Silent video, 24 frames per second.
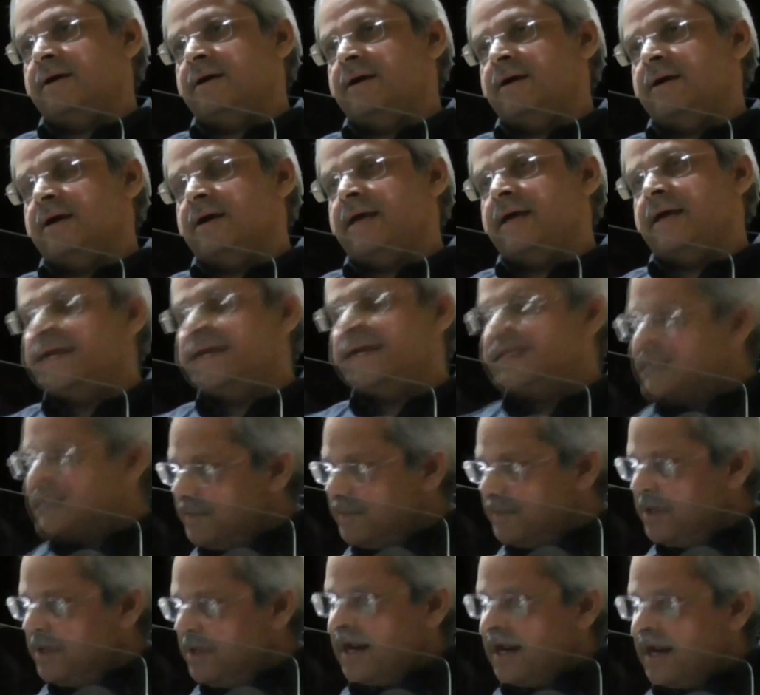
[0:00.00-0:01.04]
except
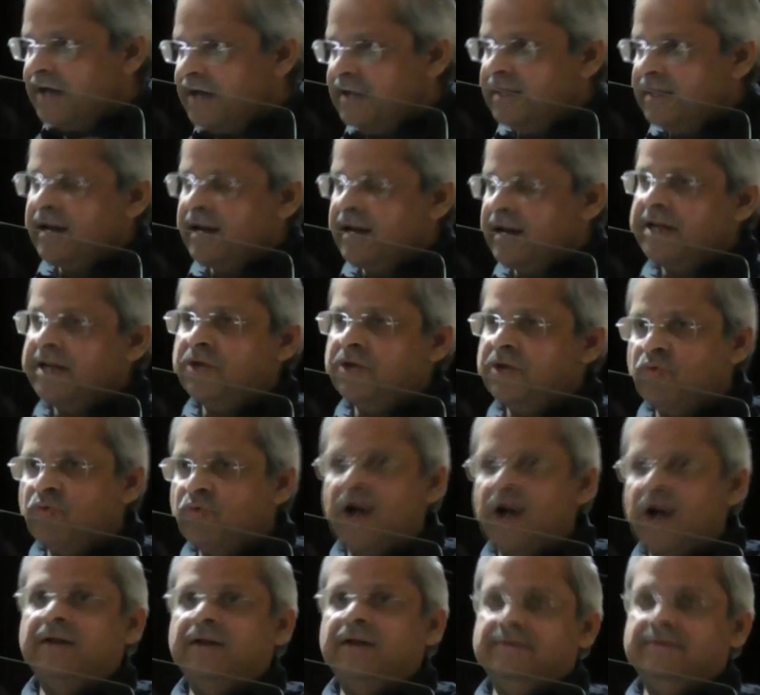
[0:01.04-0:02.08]
in
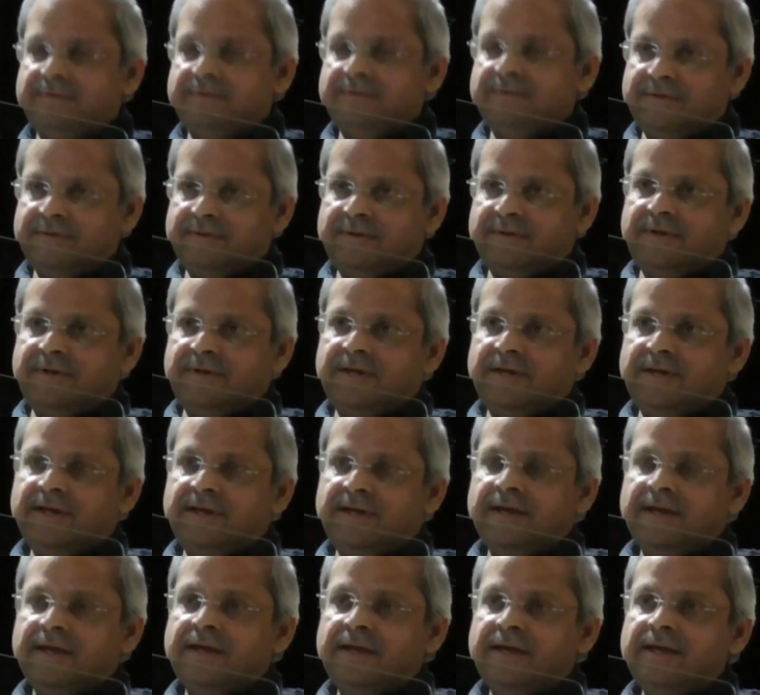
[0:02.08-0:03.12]
1991,
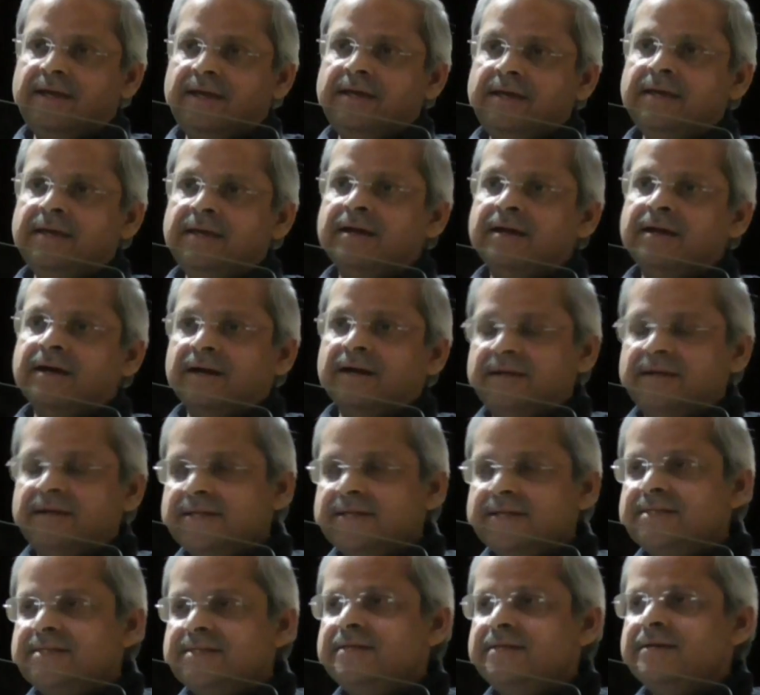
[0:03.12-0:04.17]
he
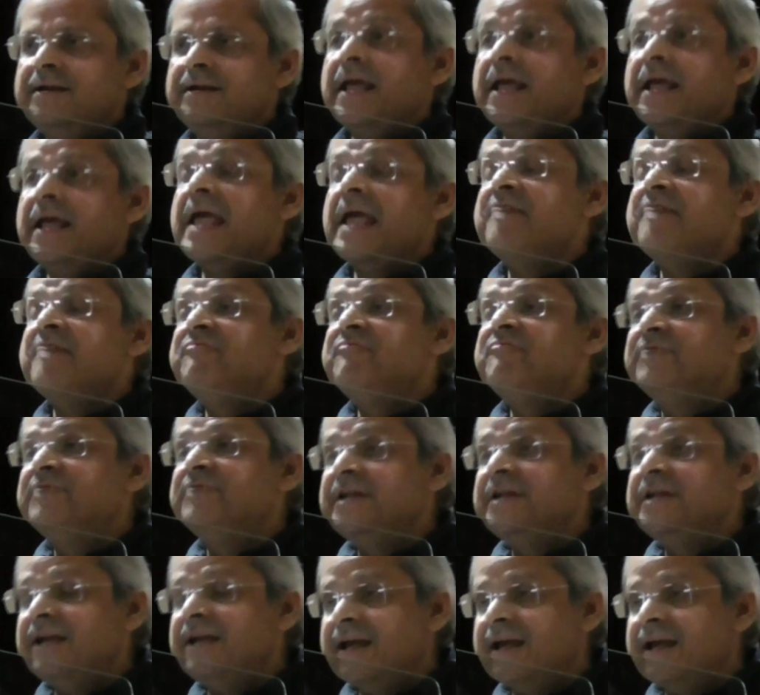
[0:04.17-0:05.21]
contested
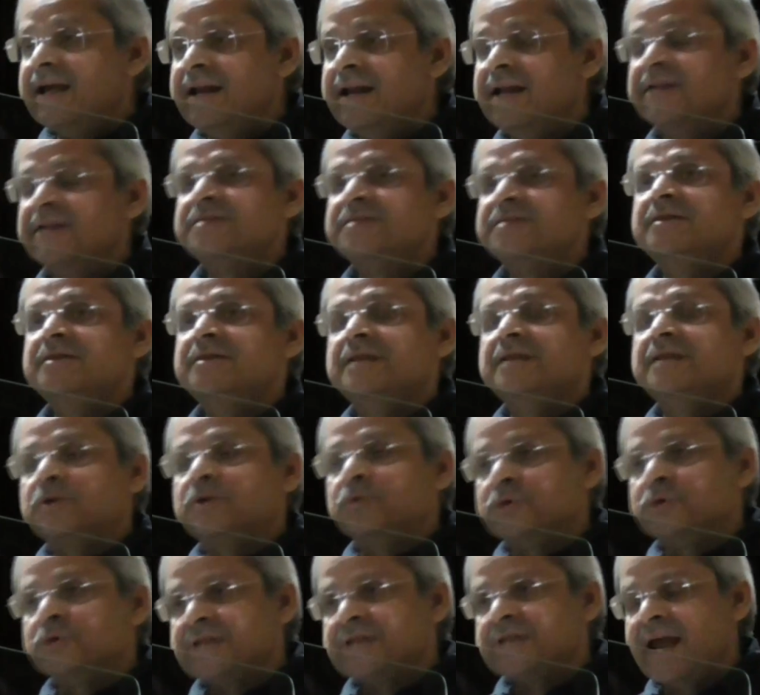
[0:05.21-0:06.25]
every election that
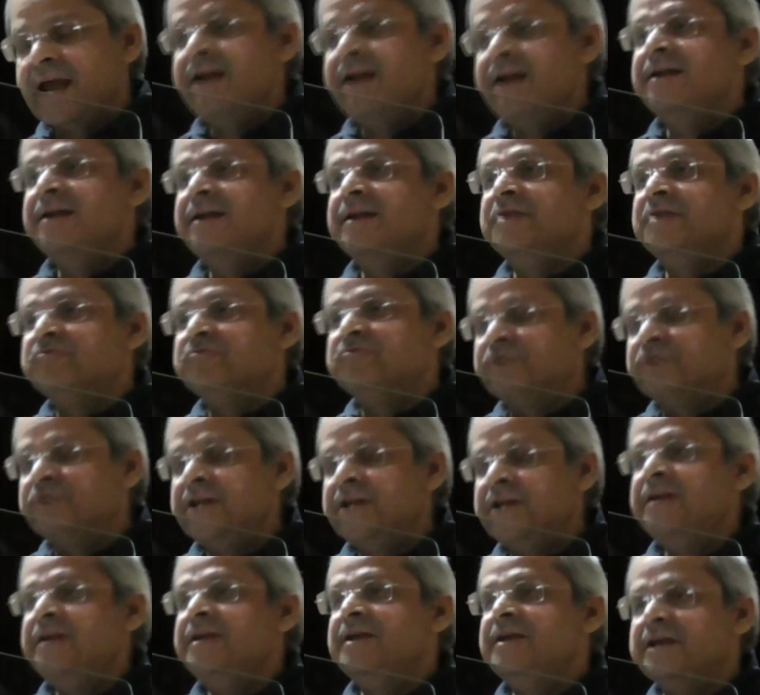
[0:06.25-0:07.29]
was held in
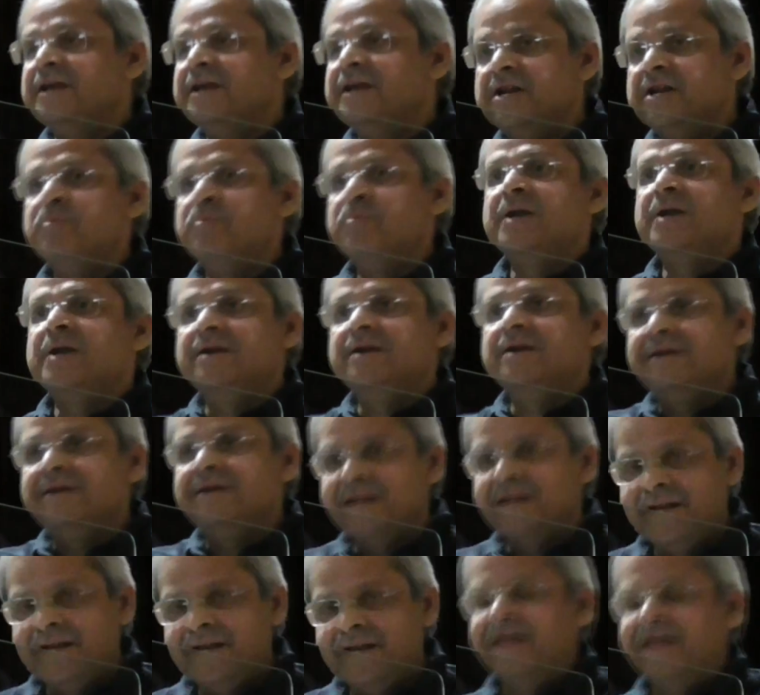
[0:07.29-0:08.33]
free, independent
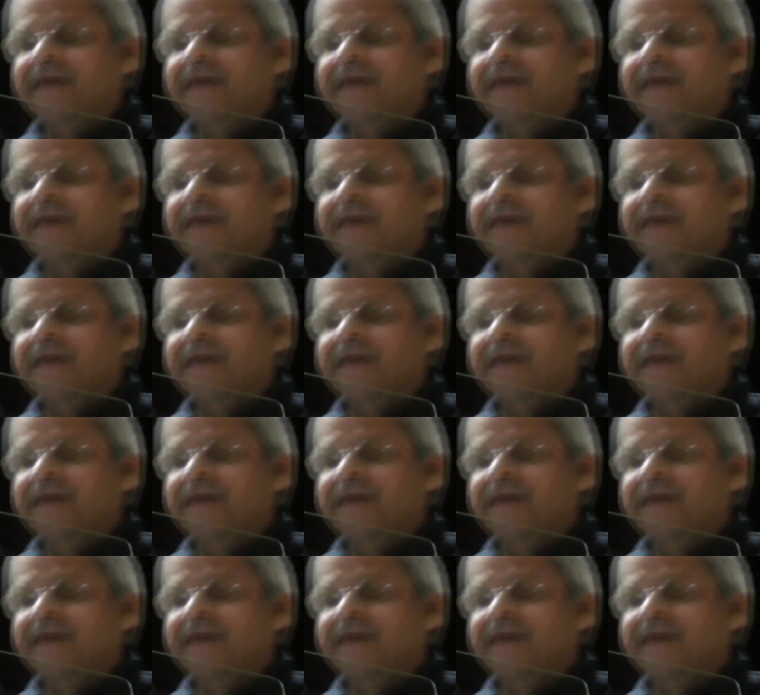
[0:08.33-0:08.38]
India.